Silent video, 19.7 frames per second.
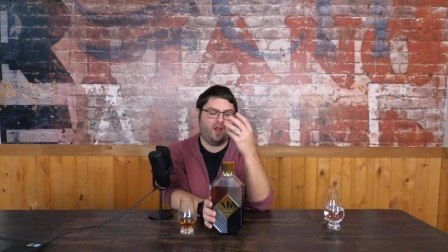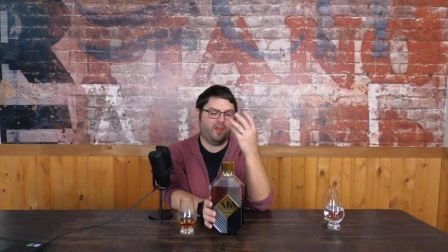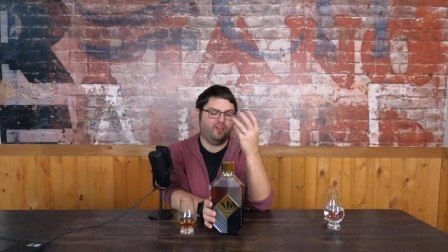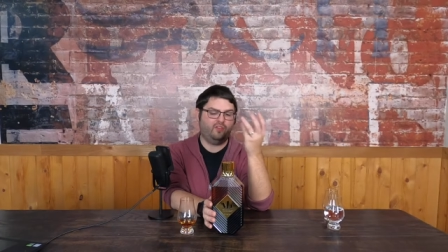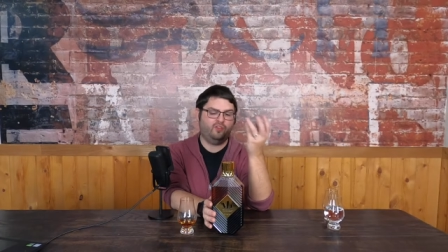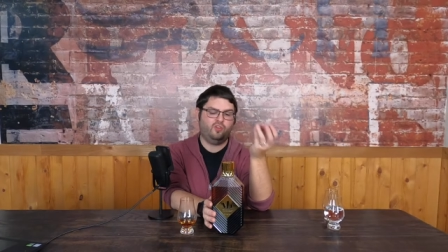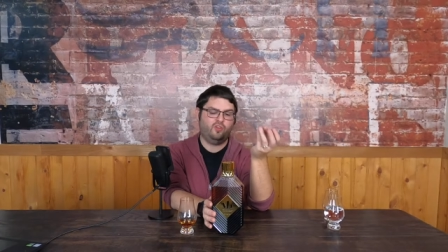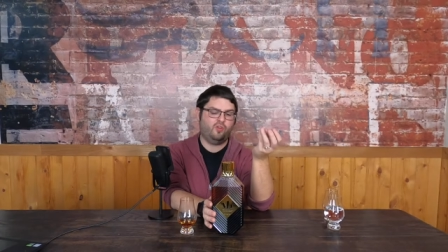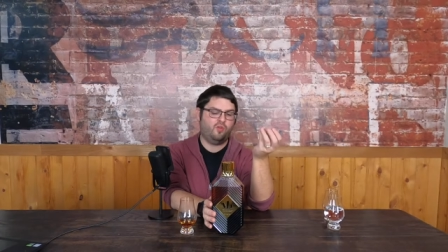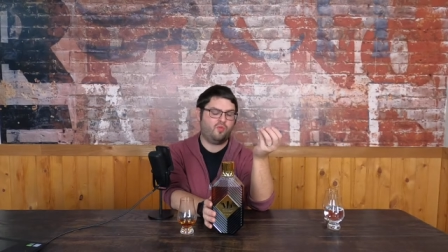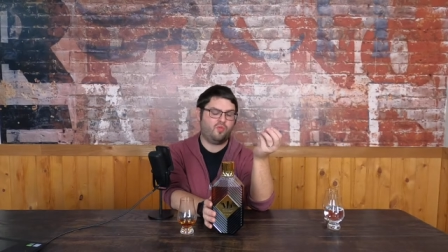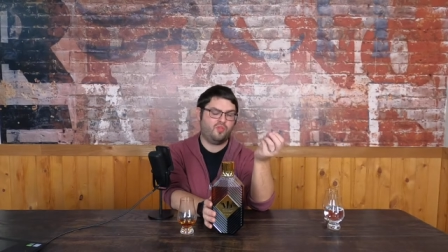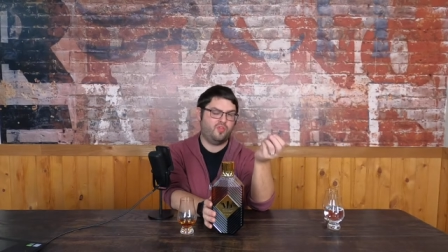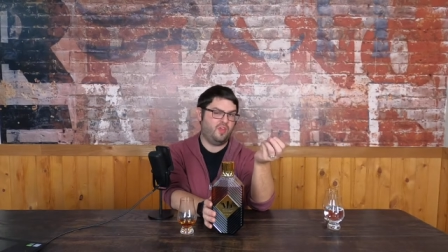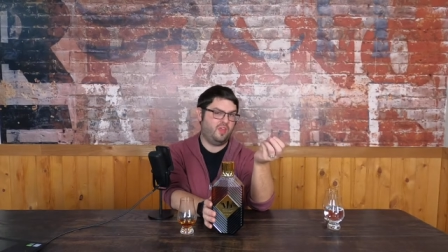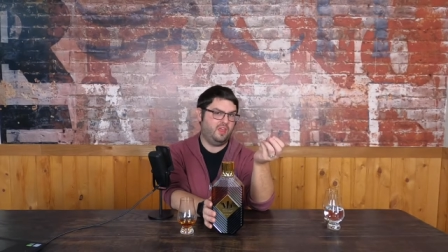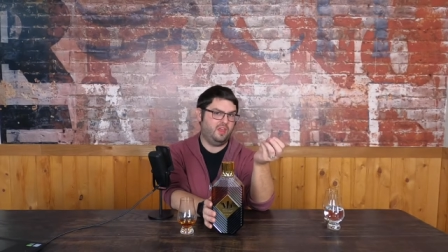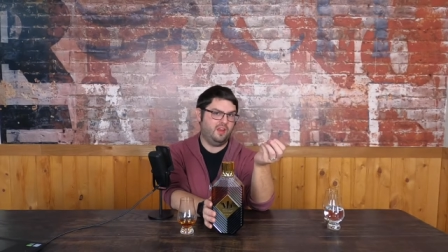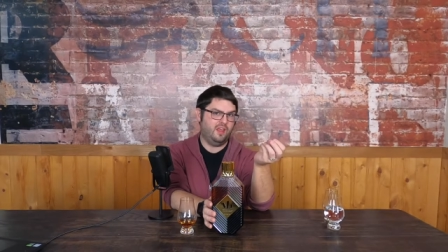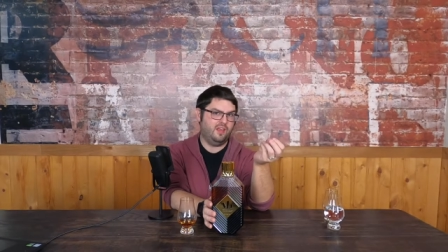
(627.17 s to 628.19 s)
I still don't
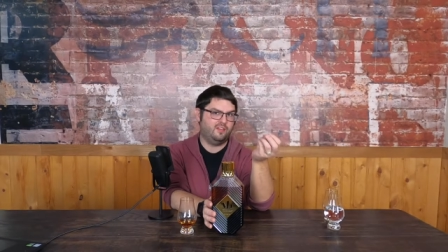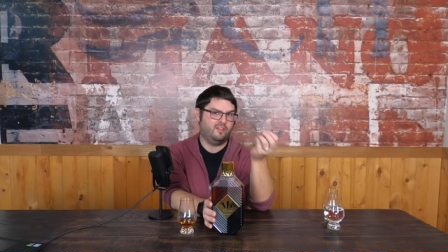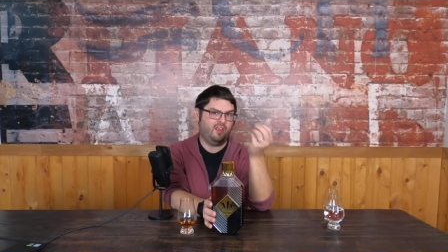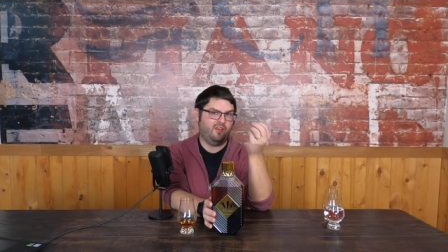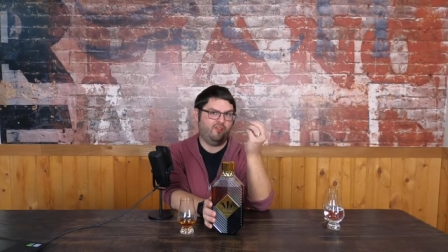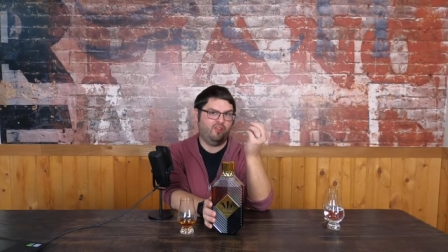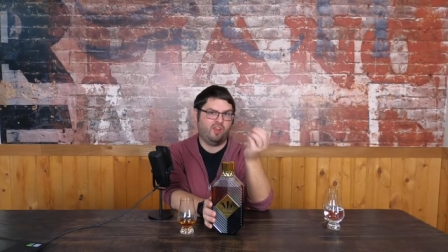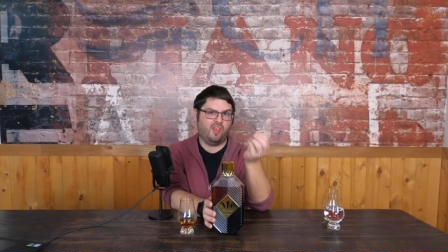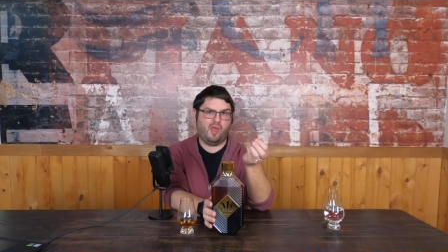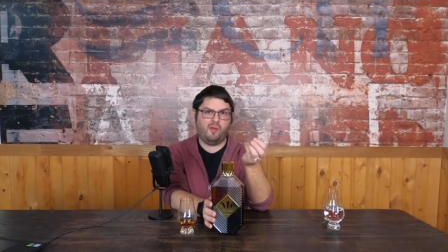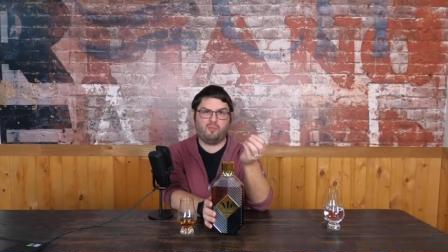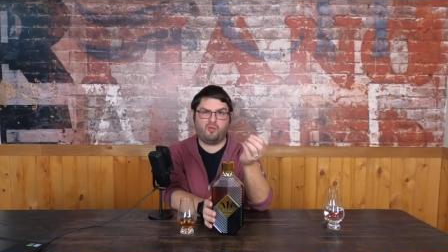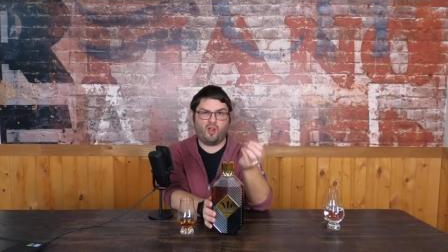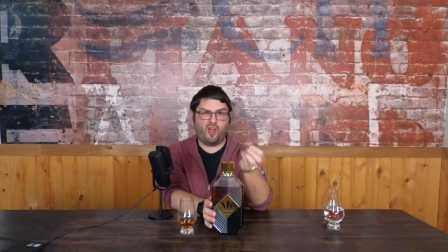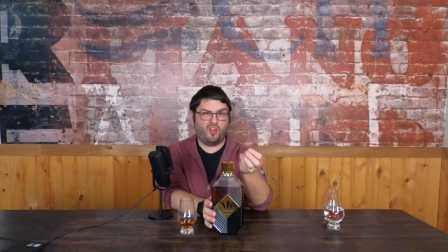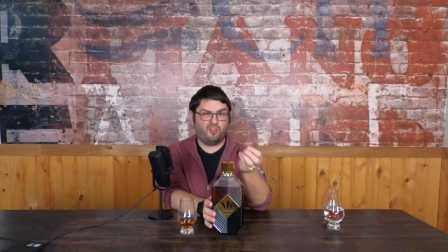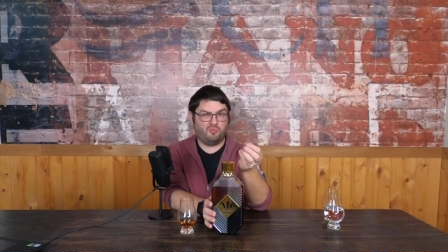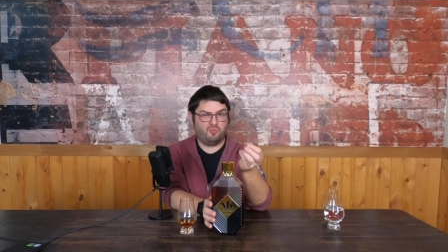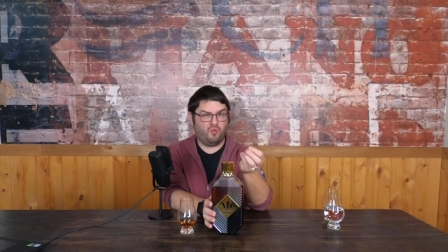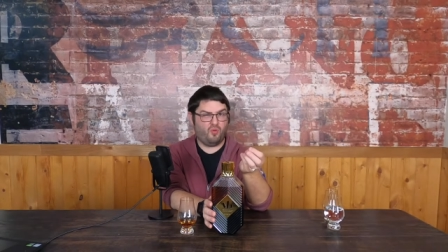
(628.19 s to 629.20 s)
think it is, even that
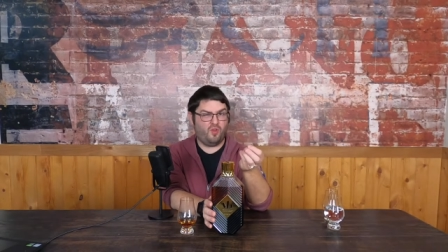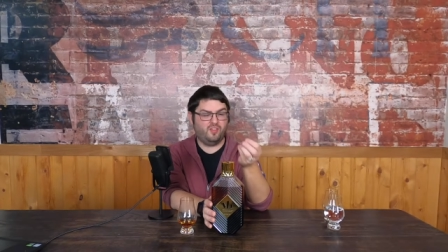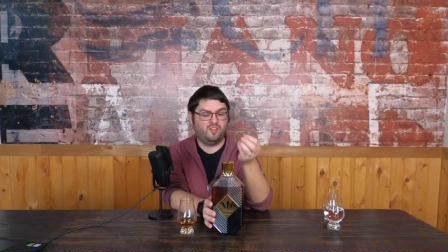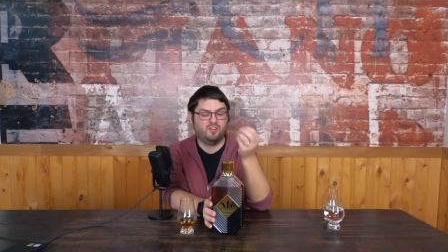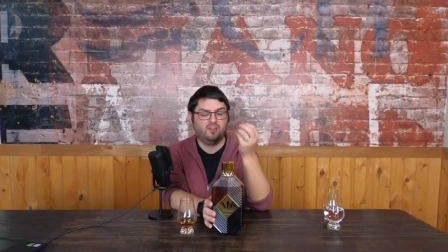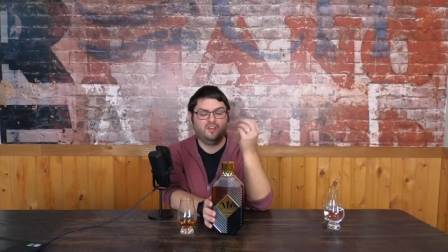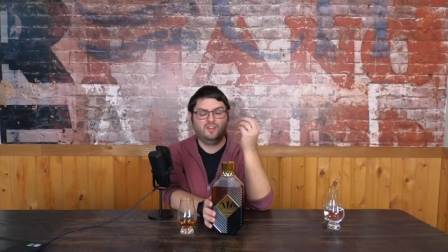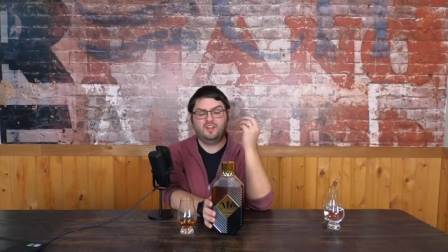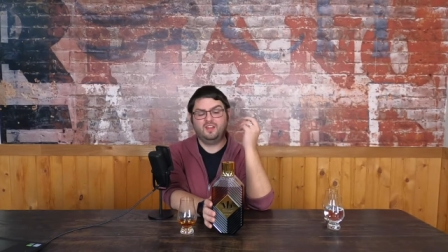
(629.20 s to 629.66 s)
price point.